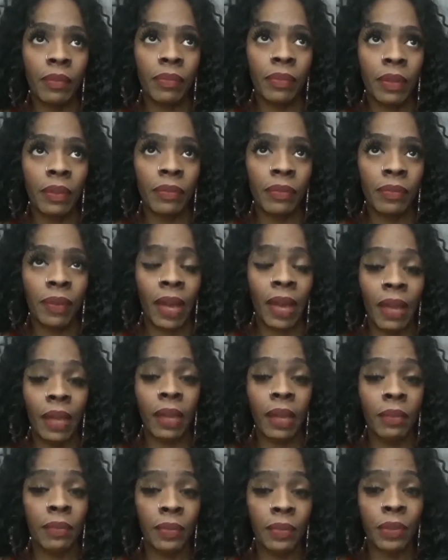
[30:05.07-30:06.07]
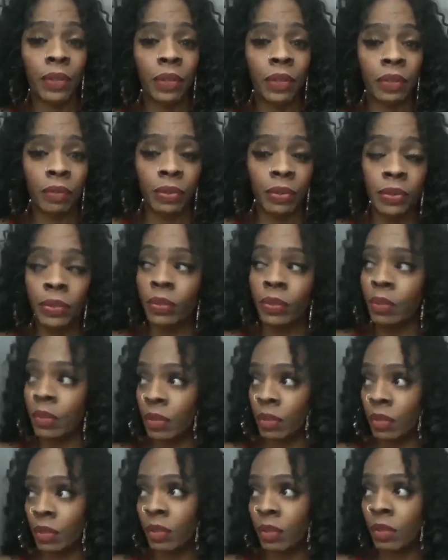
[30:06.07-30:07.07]
if I ever
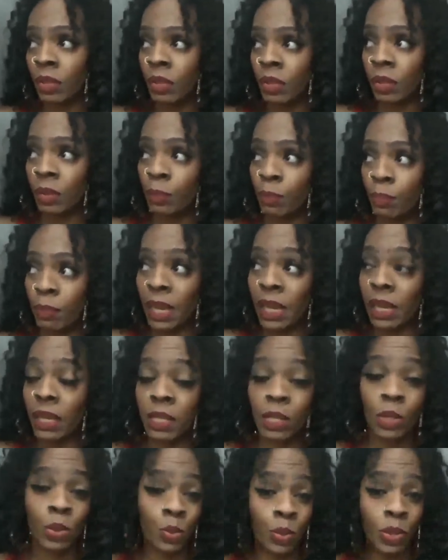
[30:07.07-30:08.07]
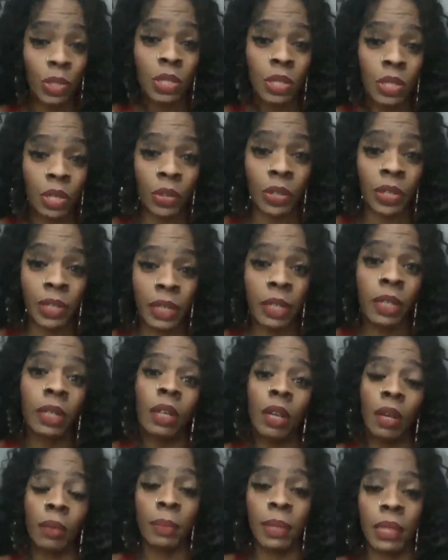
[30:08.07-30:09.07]
make it to a certain
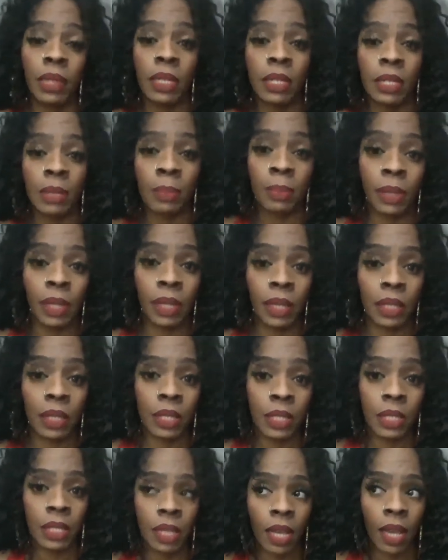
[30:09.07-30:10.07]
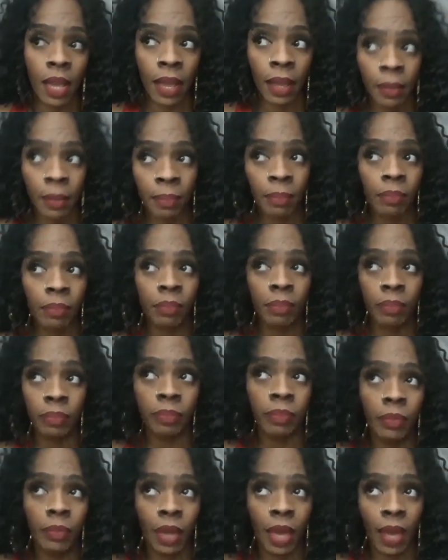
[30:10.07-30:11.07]
income in this place, I
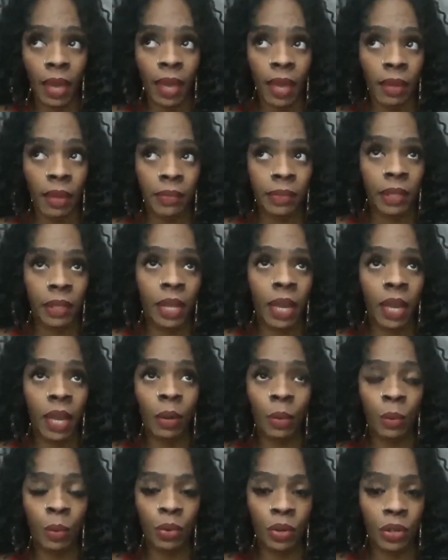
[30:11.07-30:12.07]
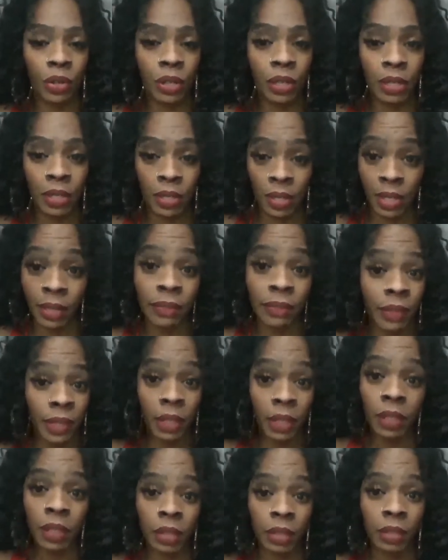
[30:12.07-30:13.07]
have a lot of work and giving
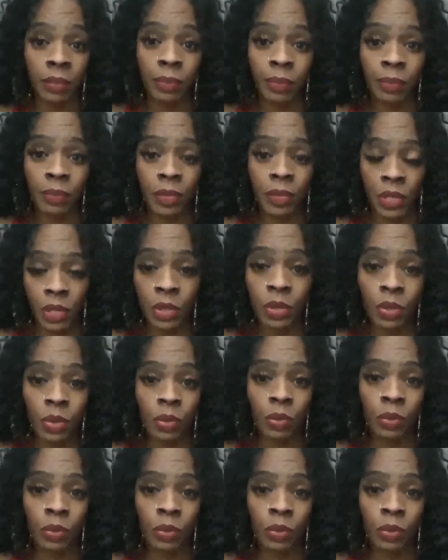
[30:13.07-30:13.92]
to do,